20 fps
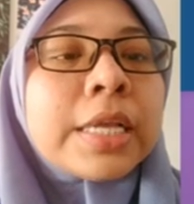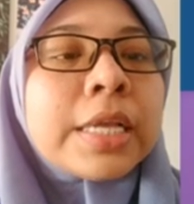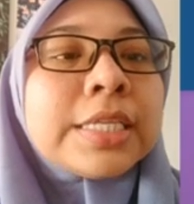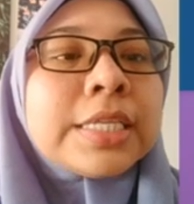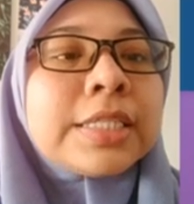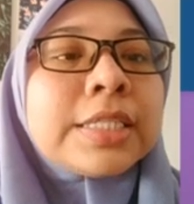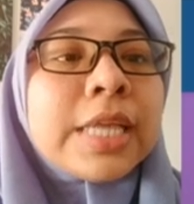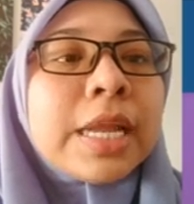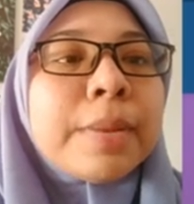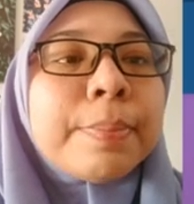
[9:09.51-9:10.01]

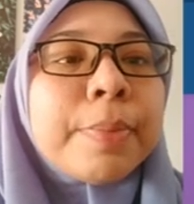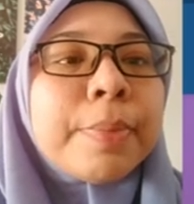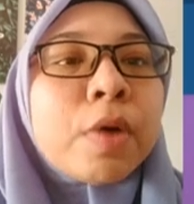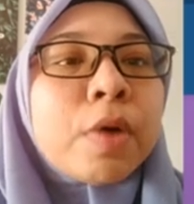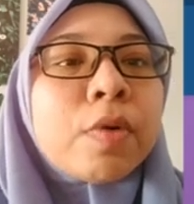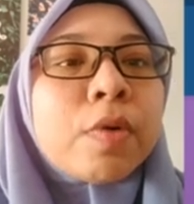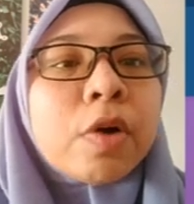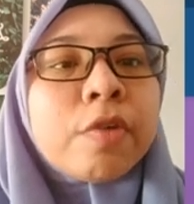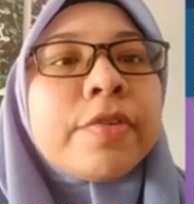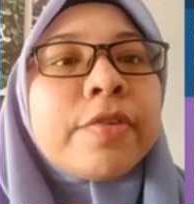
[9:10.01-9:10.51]
Is 10
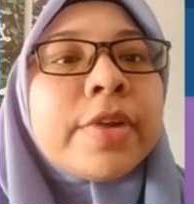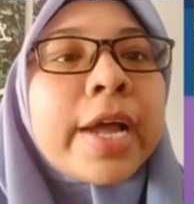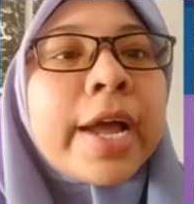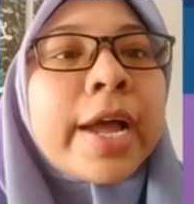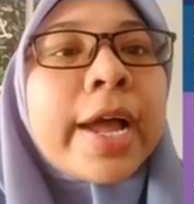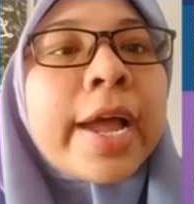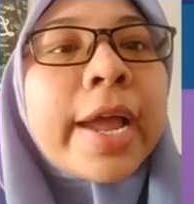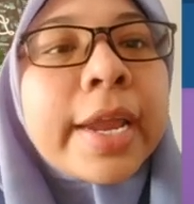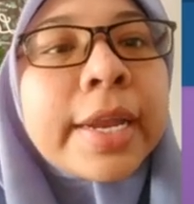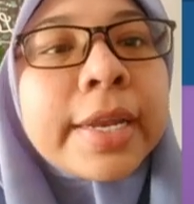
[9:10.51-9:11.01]
power of
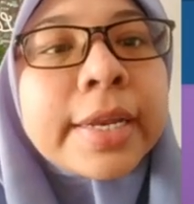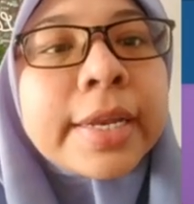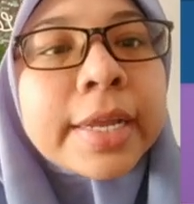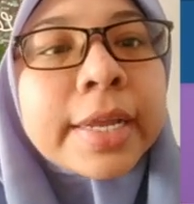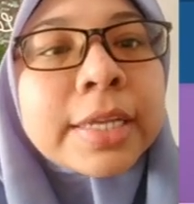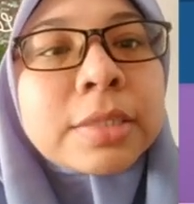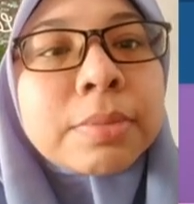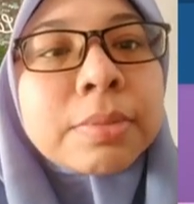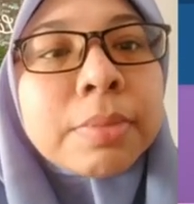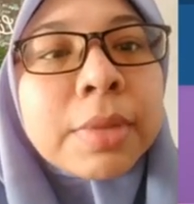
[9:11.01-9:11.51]
9.
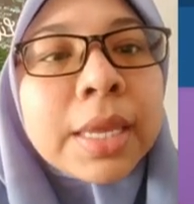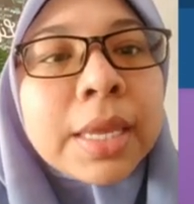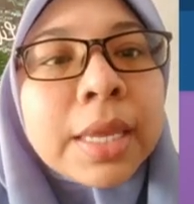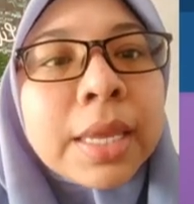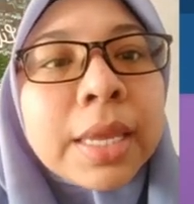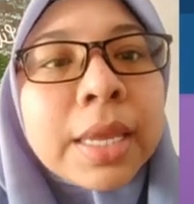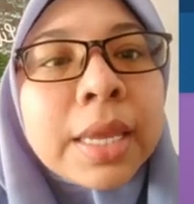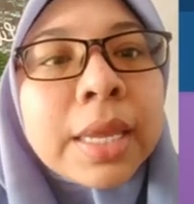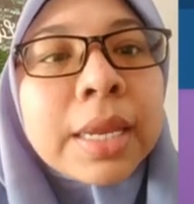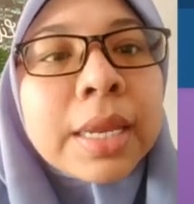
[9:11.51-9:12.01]
That's
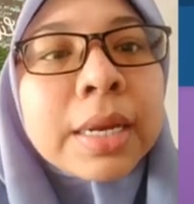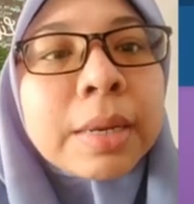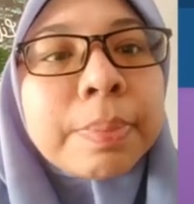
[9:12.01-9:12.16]
mean